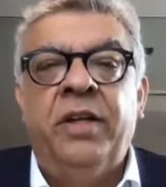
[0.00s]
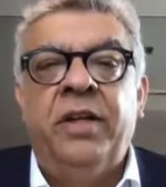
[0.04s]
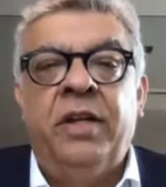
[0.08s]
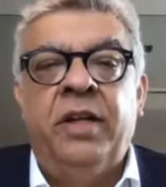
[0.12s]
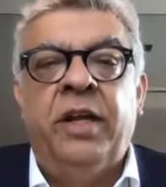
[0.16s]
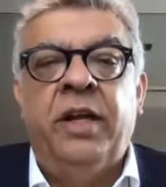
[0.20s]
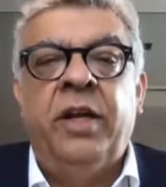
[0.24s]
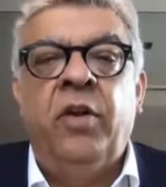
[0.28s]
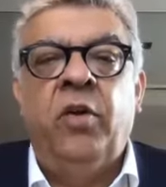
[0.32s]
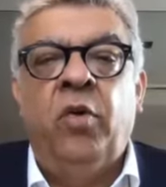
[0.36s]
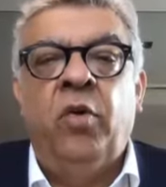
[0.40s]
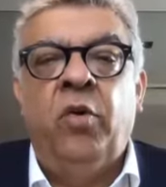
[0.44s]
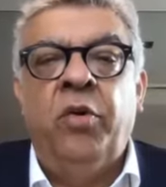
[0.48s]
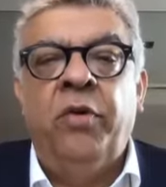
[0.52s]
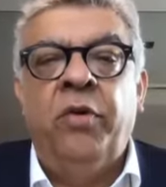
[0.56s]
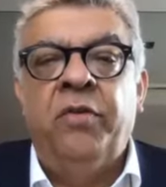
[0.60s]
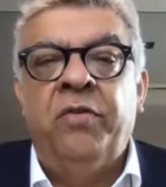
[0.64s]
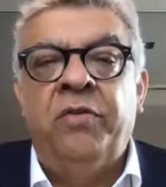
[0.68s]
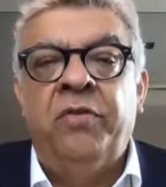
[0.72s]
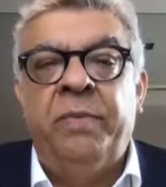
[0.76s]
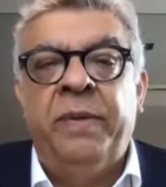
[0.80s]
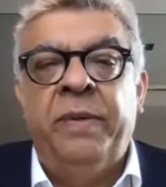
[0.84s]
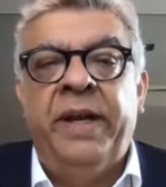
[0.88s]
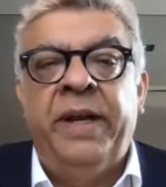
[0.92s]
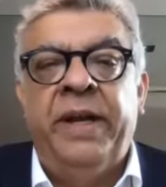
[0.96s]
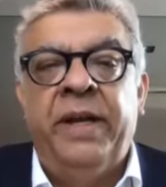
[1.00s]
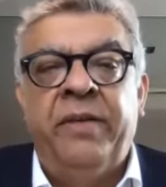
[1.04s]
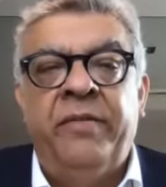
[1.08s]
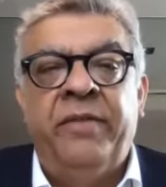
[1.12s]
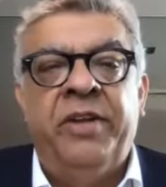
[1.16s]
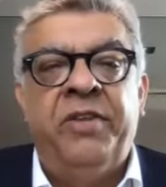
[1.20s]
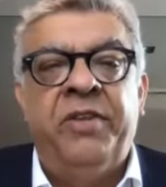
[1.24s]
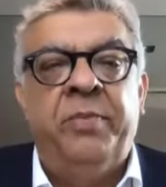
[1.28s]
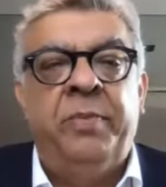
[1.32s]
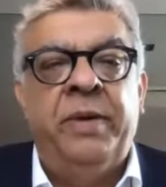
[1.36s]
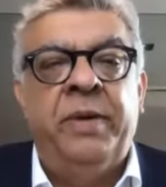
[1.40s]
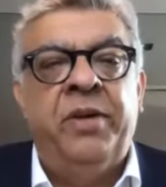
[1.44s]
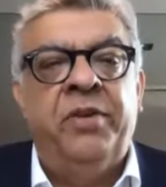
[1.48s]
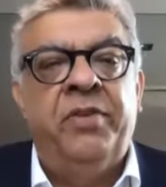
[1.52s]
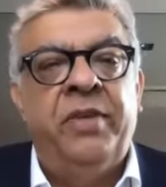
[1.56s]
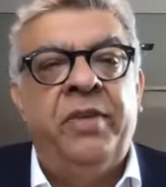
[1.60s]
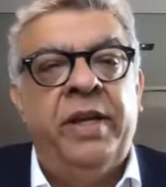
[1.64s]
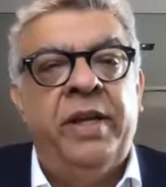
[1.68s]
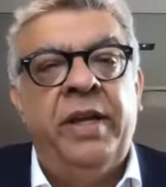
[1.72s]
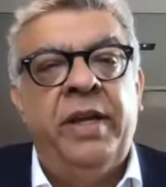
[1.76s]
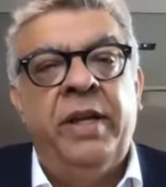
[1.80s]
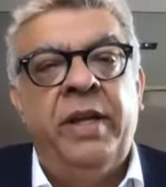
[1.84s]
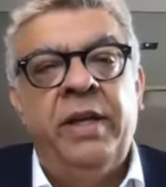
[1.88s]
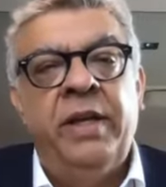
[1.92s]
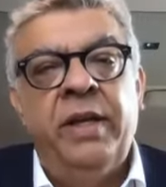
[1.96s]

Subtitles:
and I know you've made investments there.